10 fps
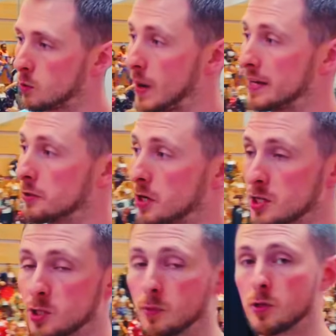regular
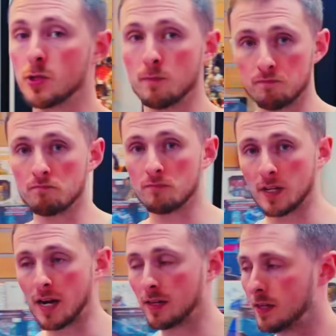customers
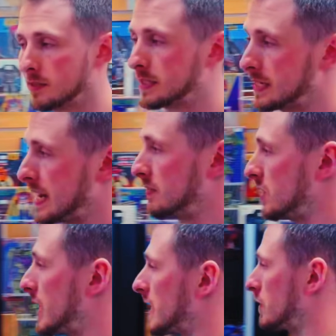kind of didn't have a
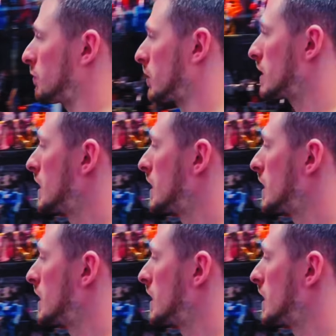liking for.